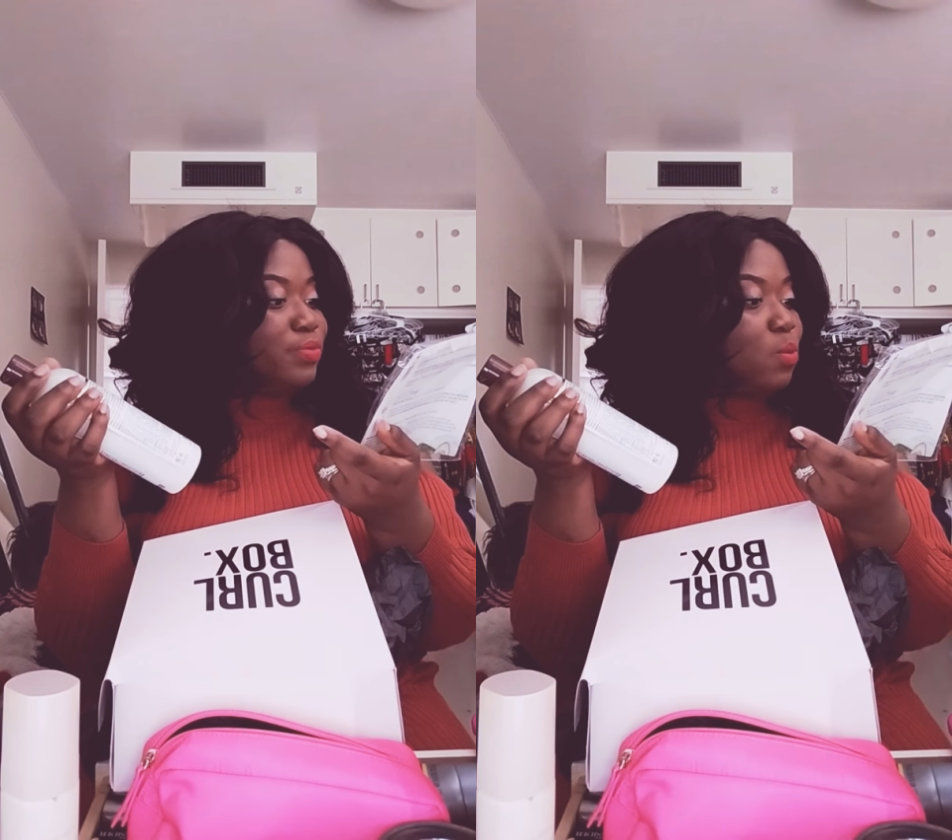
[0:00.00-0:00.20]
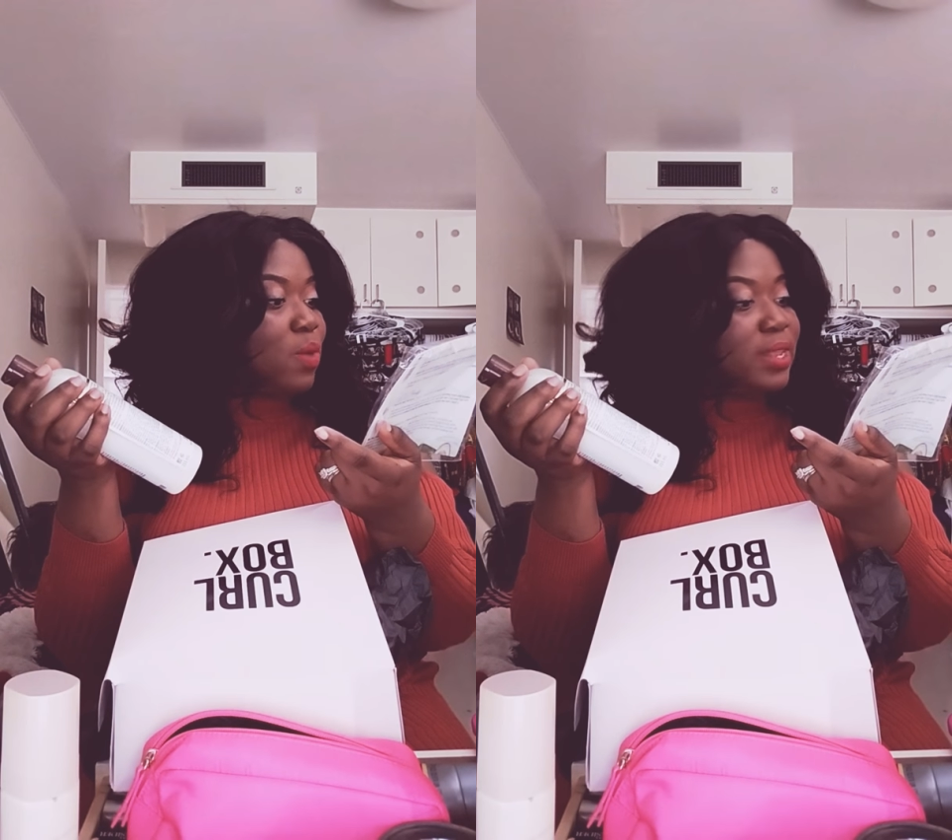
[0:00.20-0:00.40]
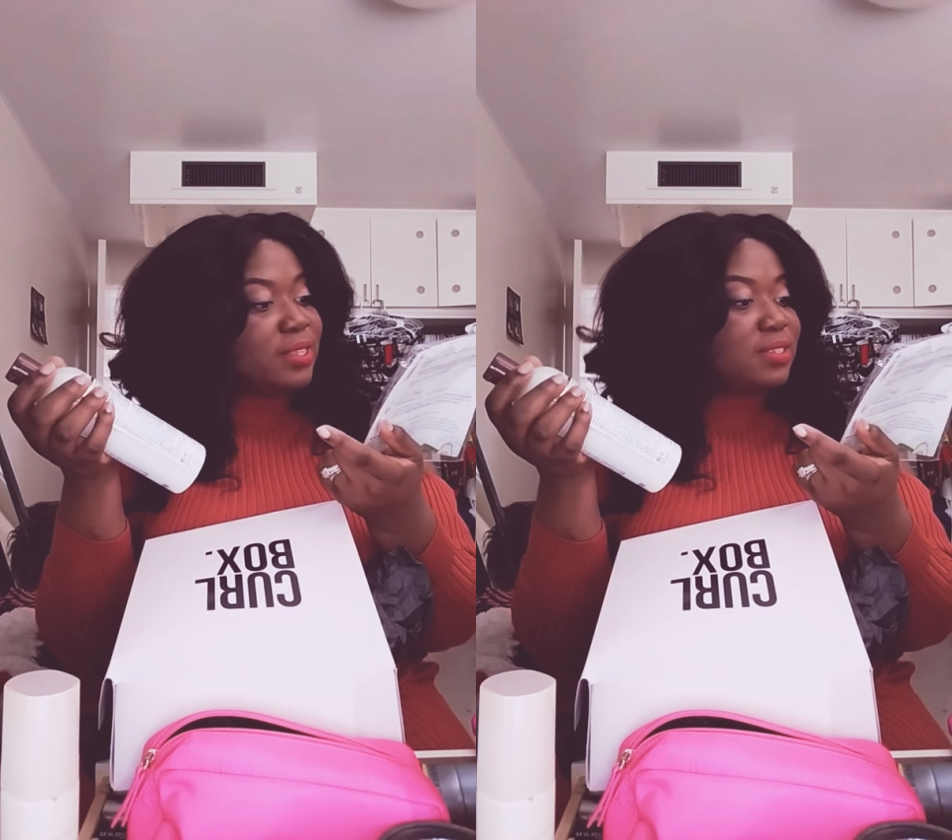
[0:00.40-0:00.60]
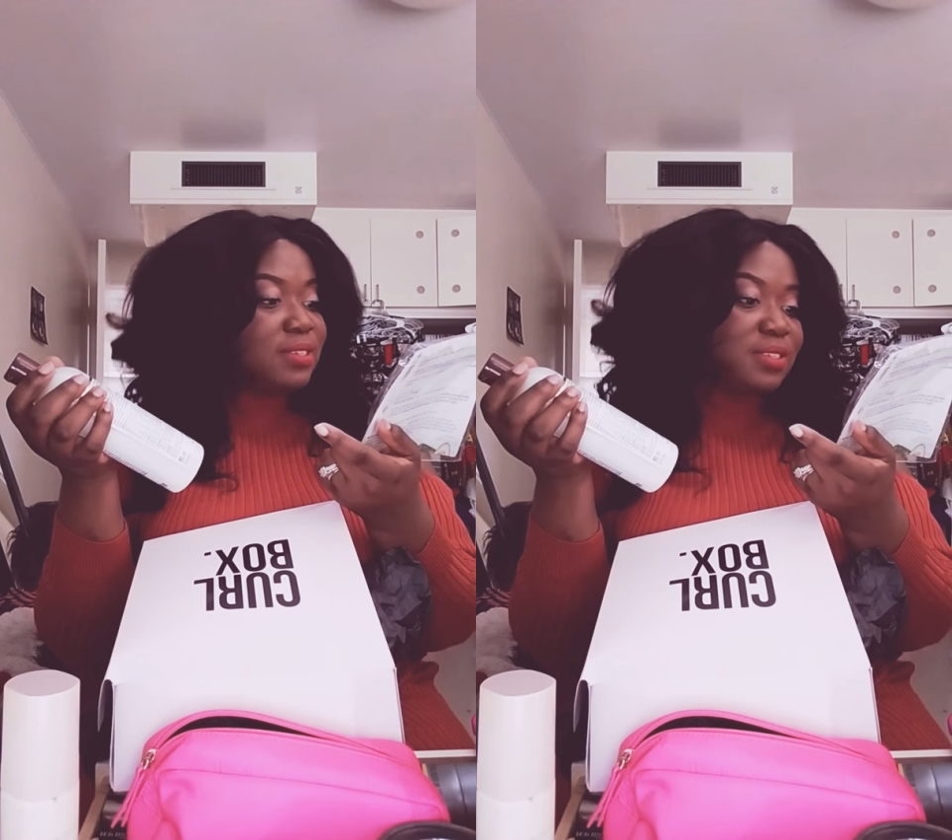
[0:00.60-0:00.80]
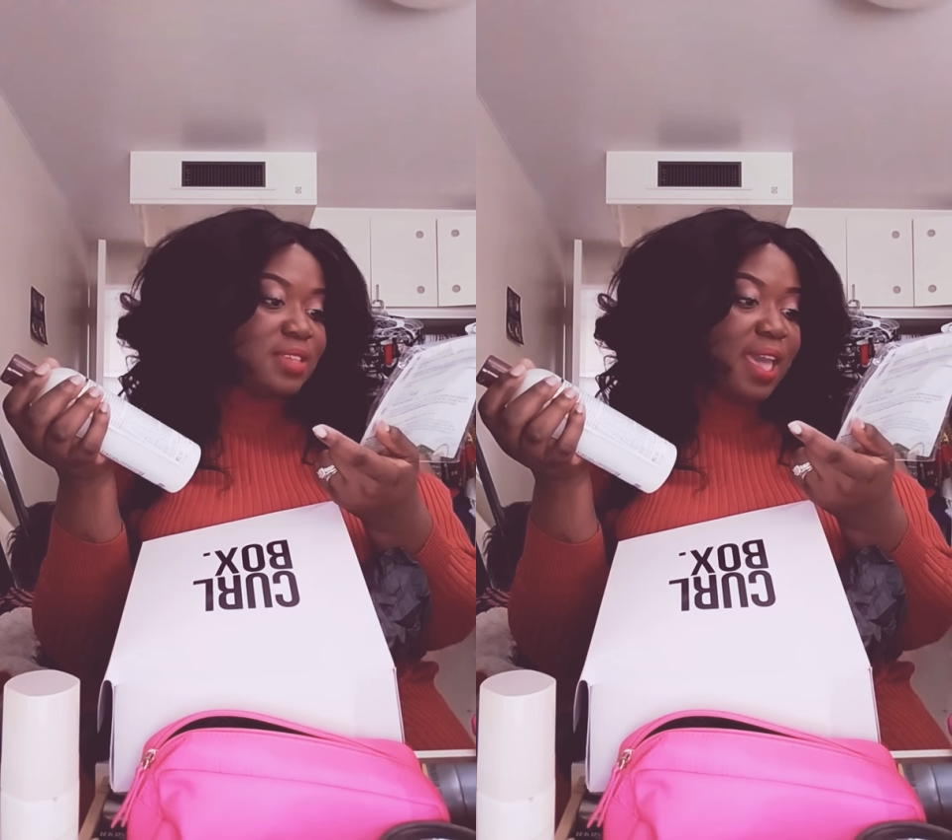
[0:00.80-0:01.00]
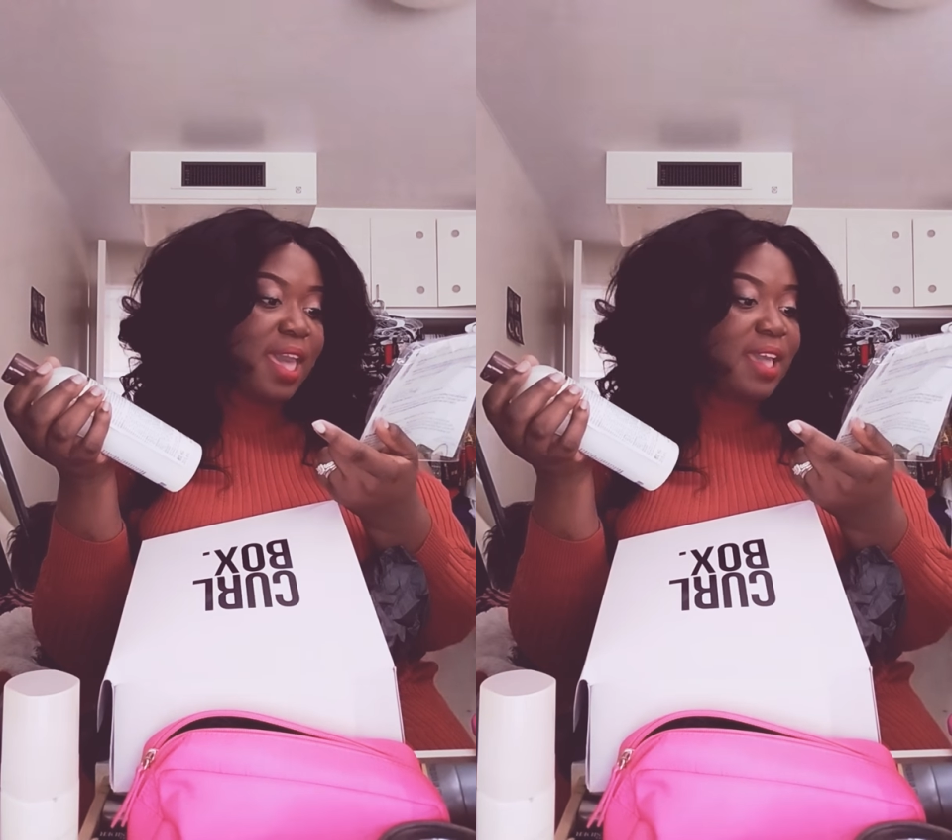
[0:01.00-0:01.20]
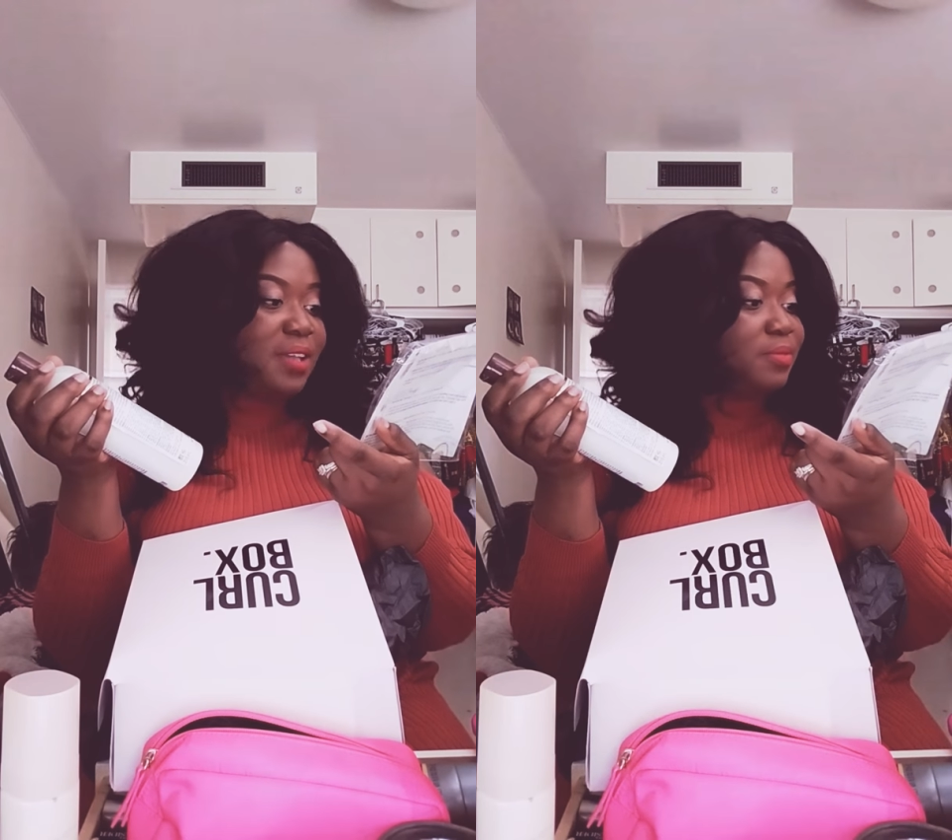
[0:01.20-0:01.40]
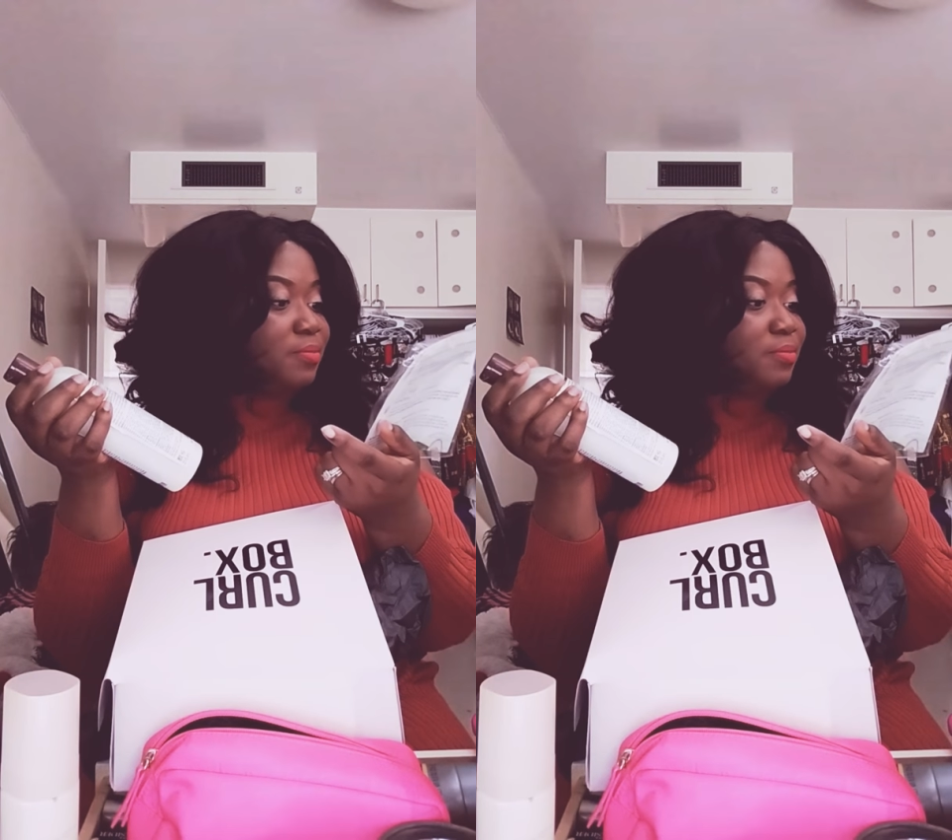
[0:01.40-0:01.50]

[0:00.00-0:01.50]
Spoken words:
what does it say?